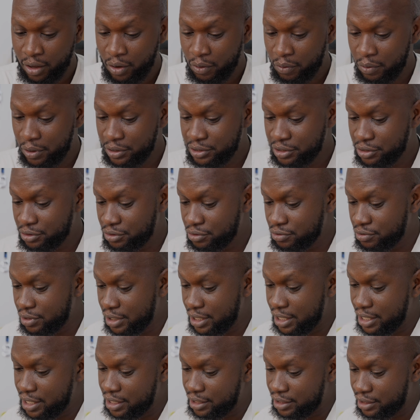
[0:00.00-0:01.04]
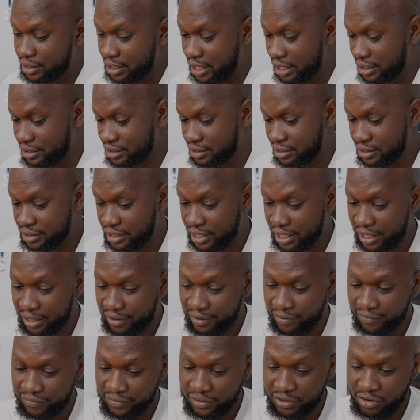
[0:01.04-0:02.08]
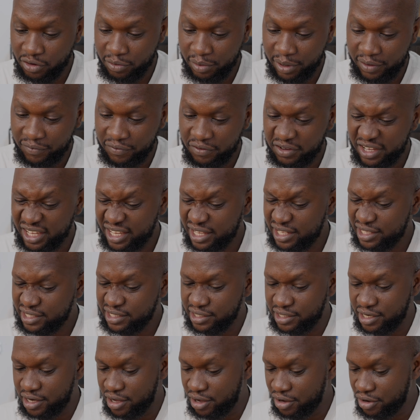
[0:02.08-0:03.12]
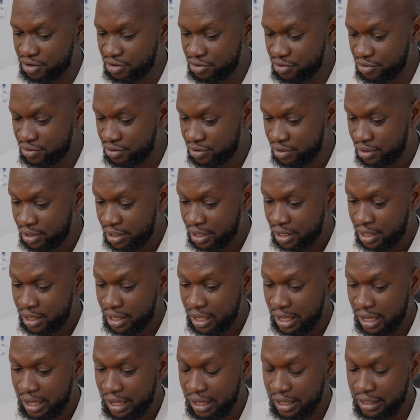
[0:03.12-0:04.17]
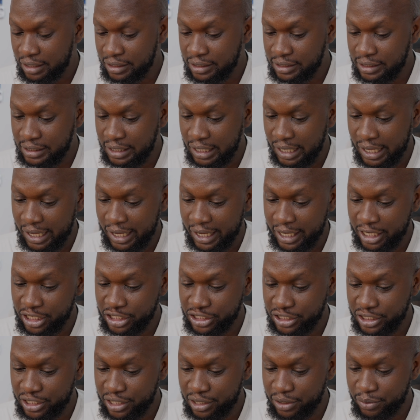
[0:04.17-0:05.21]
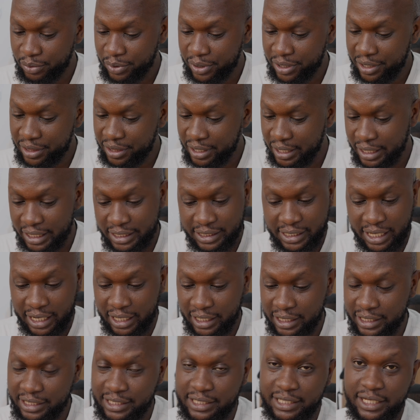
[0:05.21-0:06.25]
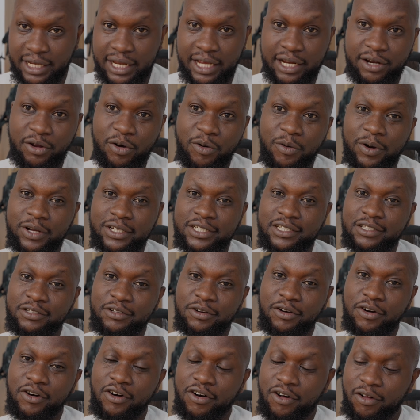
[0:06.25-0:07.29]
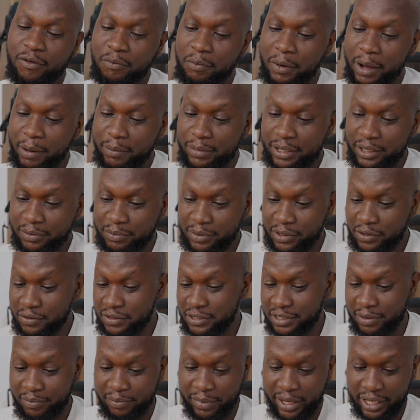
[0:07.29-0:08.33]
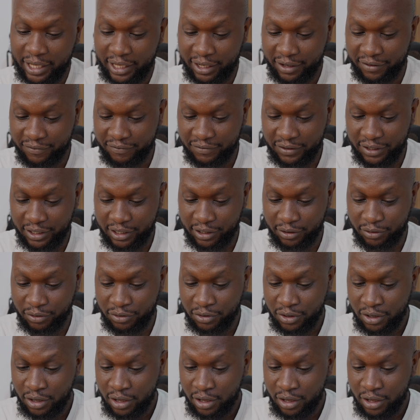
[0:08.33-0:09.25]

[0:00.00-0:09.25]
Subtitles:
Once you do that, I'll just say video made for kids, no. I'll say share with, it's unlisted. I don't want it to go all public because I'm making a video.